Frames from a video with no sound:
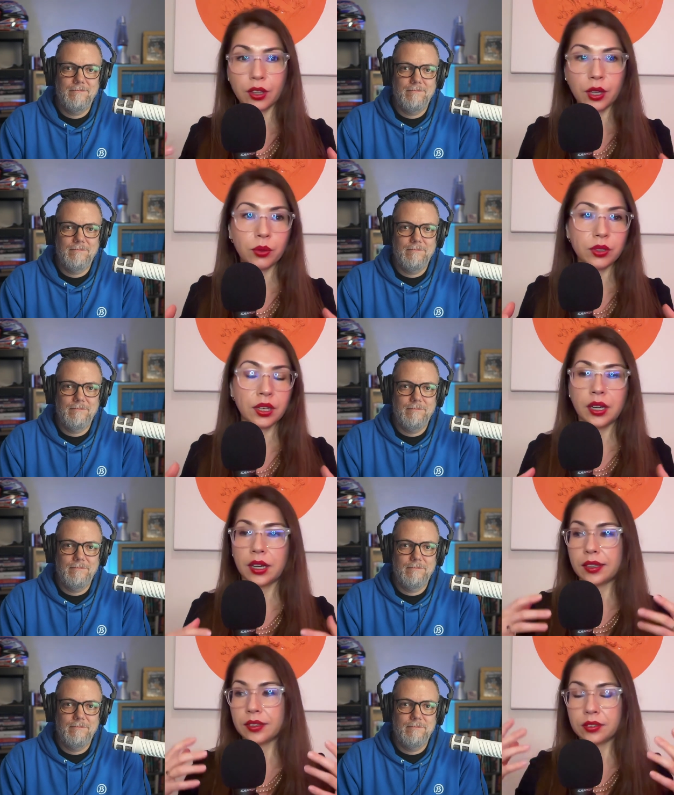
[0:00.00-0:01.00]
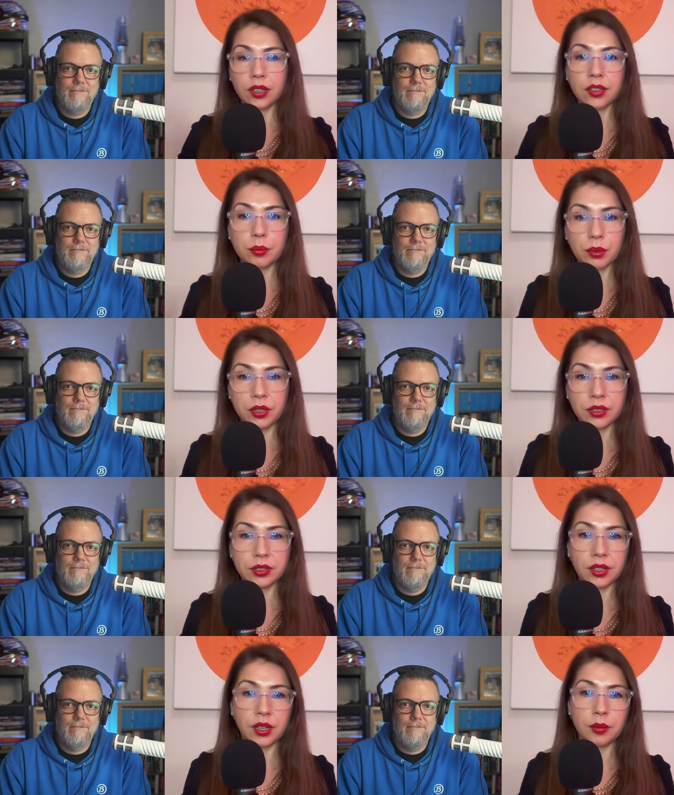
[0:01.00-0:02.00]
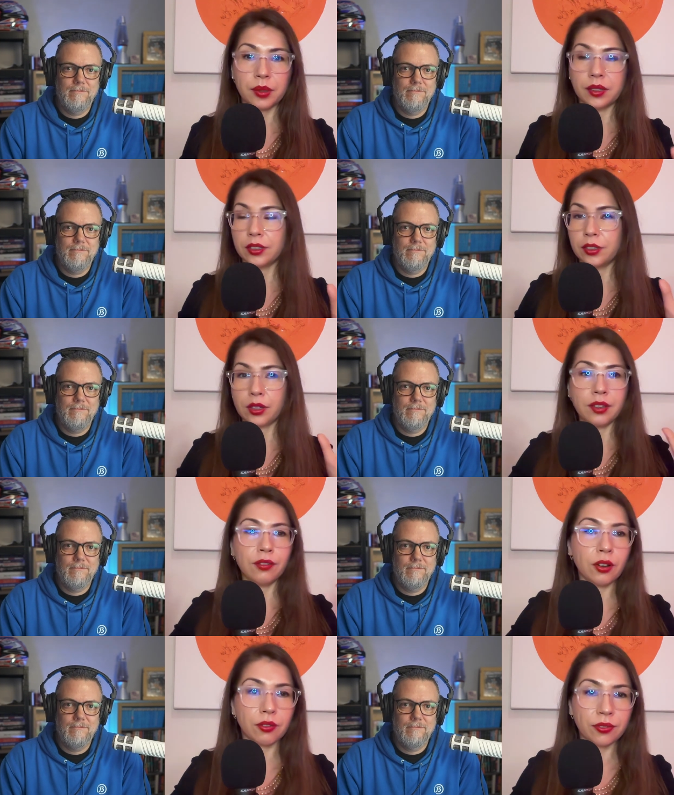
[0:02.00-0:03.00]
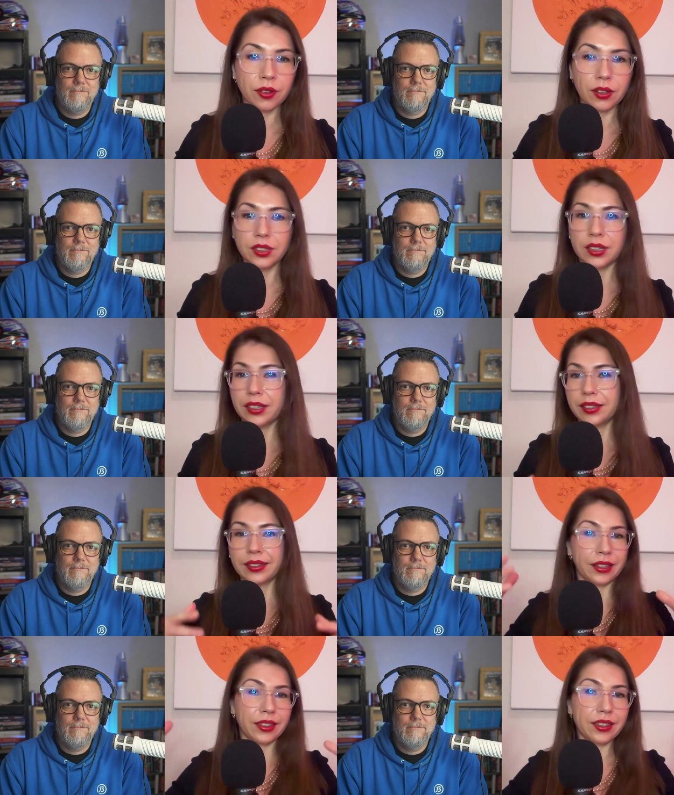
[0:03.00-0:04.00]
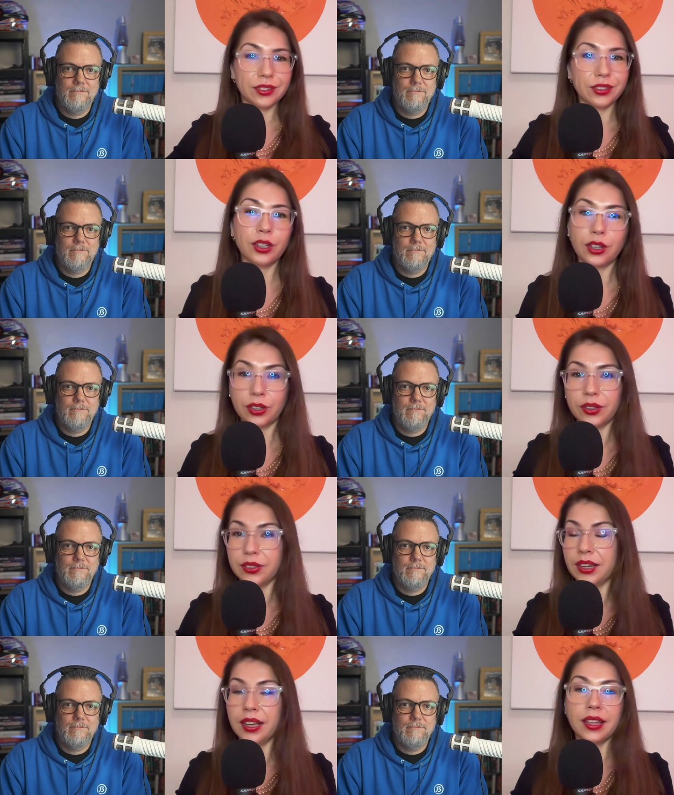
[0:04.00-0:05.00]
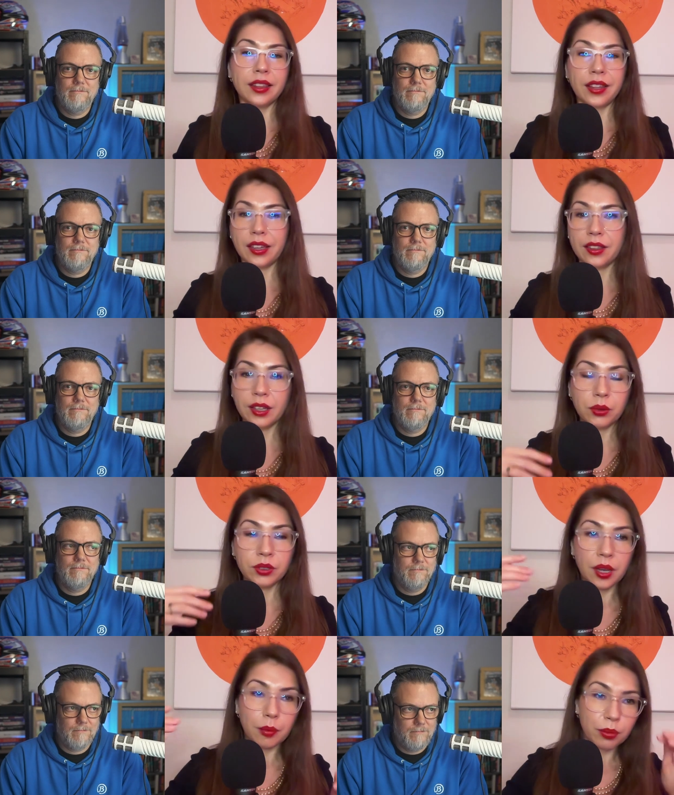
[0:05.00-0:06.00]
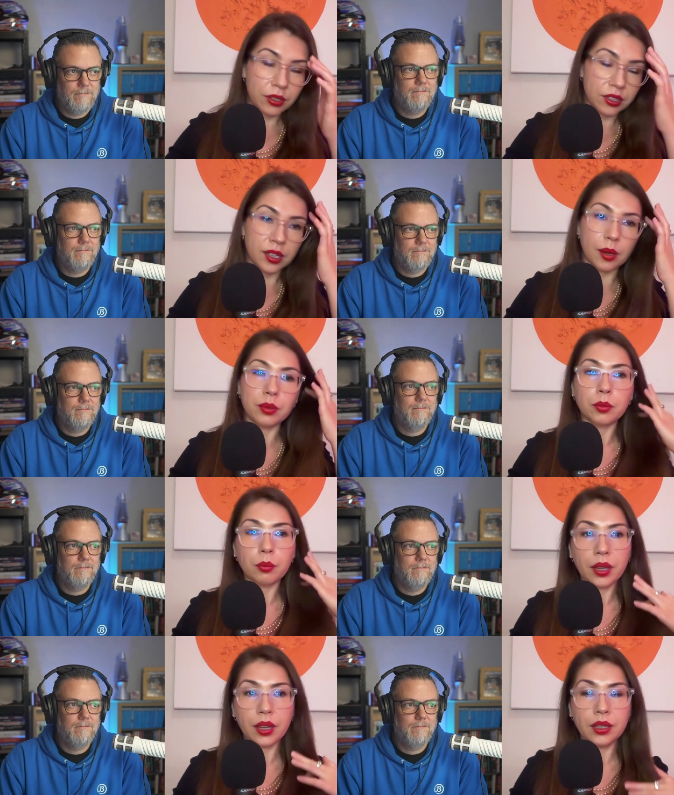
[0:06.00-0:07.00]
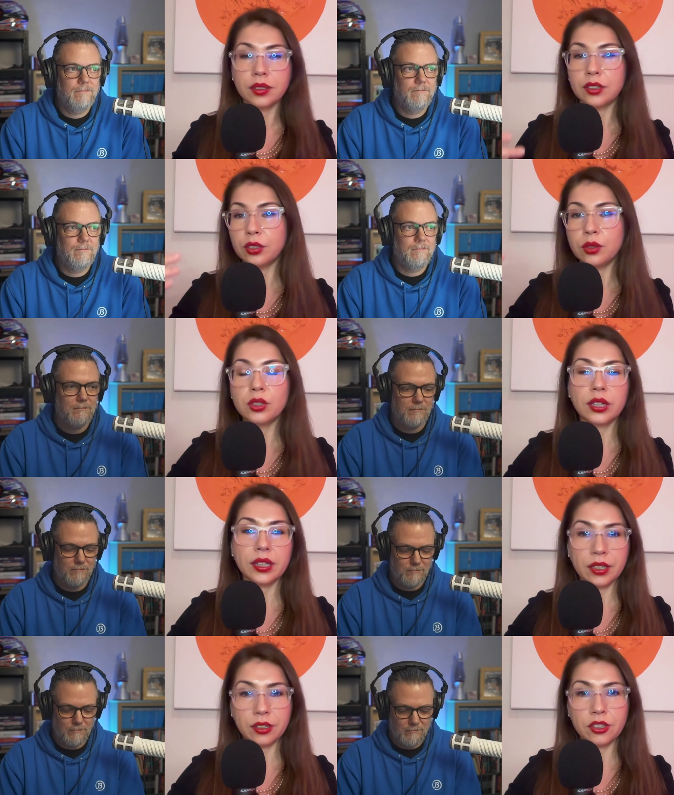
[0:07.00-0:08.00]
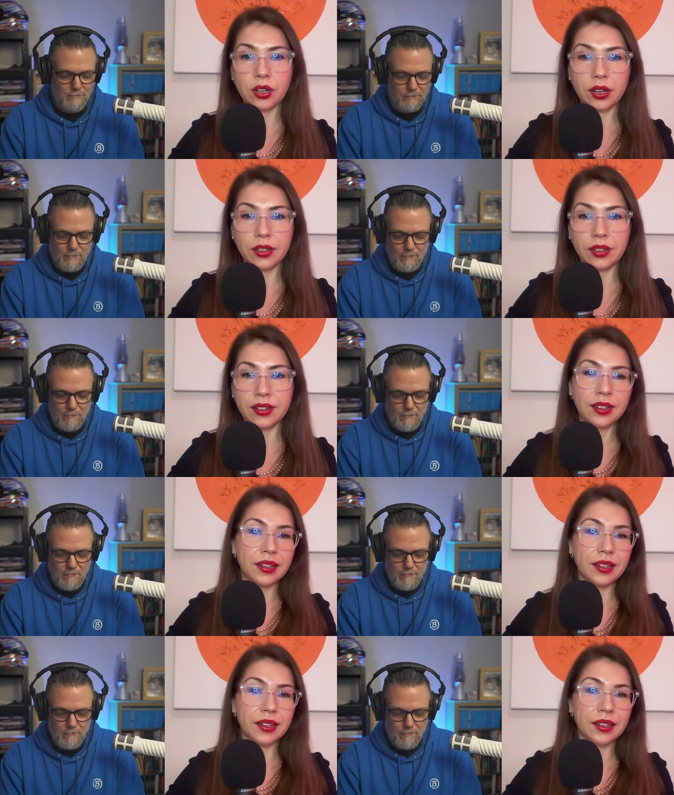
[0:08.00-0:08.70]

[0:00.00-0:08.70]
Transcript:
Speaker 1: they would design a prototype and, you know, they've got funding, like things are good. Then they would get prototypes made, usually in China.